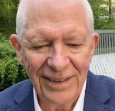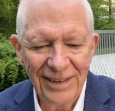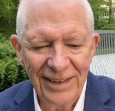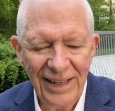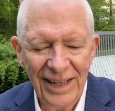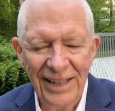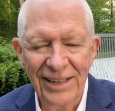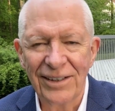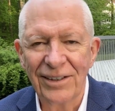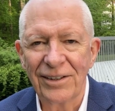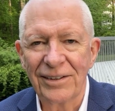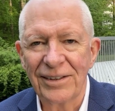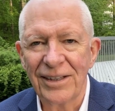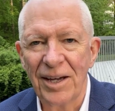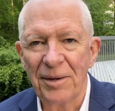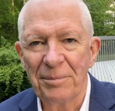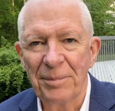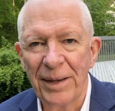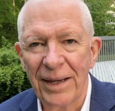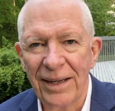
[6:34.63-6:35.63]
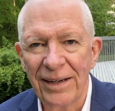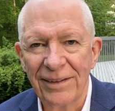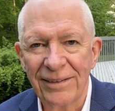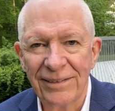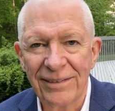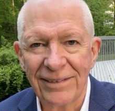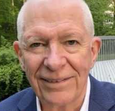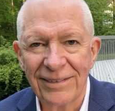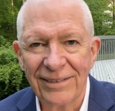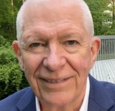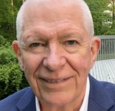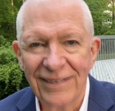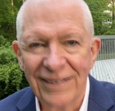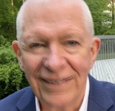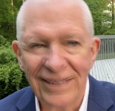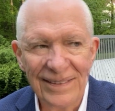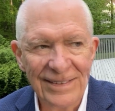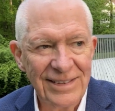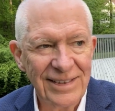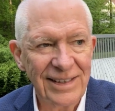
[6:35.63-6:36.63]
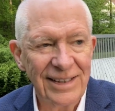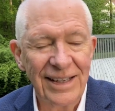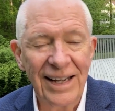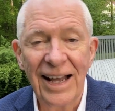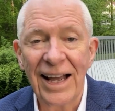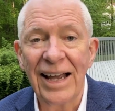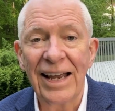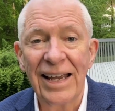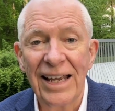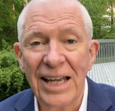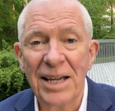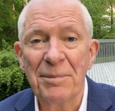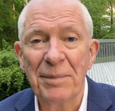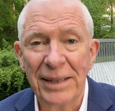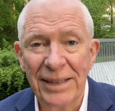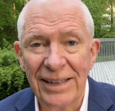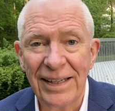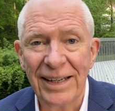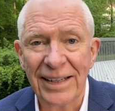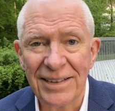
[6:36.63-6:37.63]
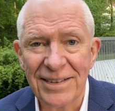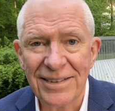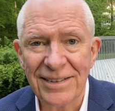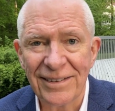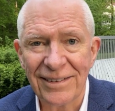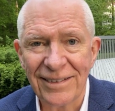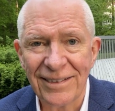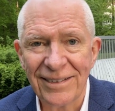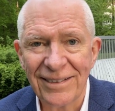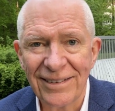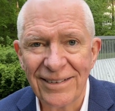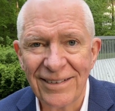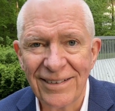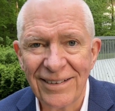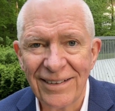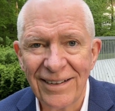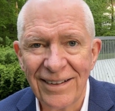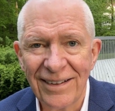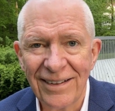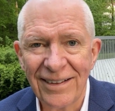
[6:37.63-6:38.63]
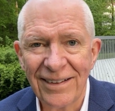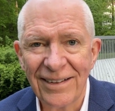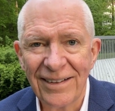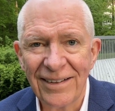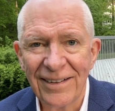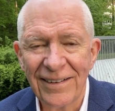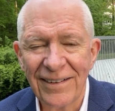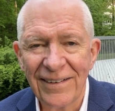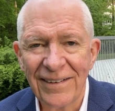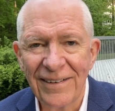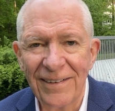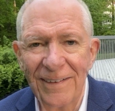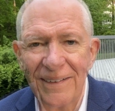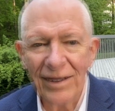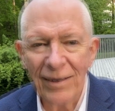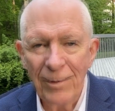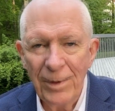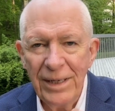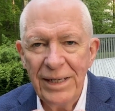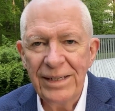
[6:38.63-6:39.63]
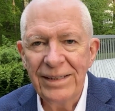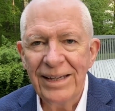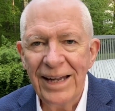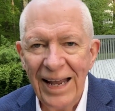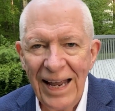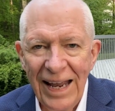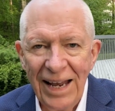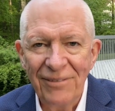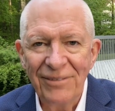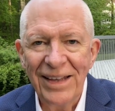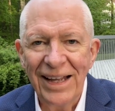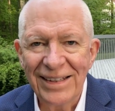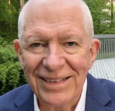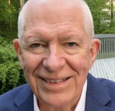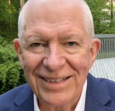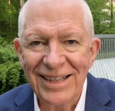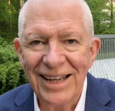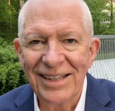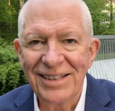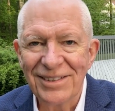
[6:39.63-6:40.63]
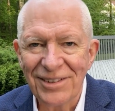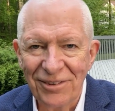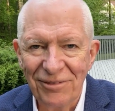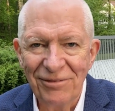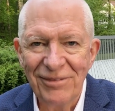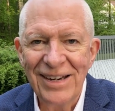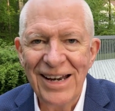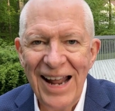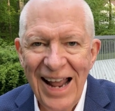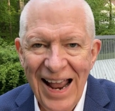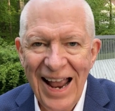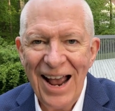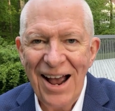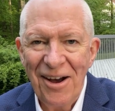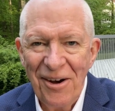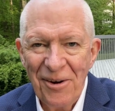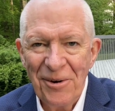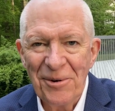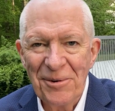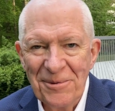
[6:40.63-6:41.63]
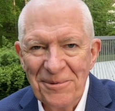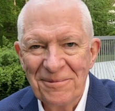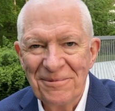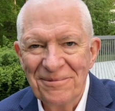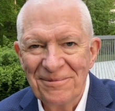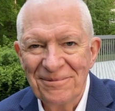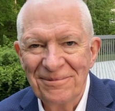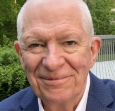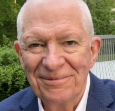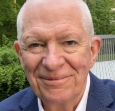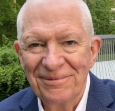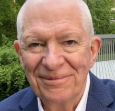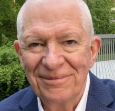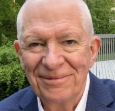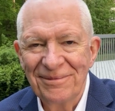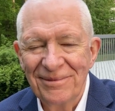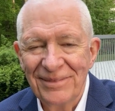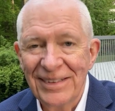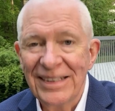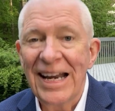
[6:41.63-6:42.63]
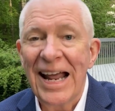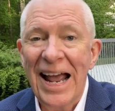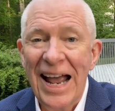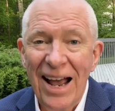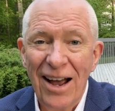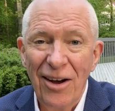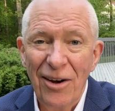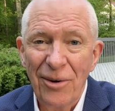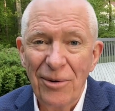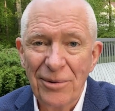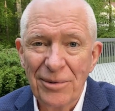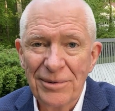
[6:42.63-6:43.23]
and looked up at her and said, I am a dancer. We need to have that sense of now. Now.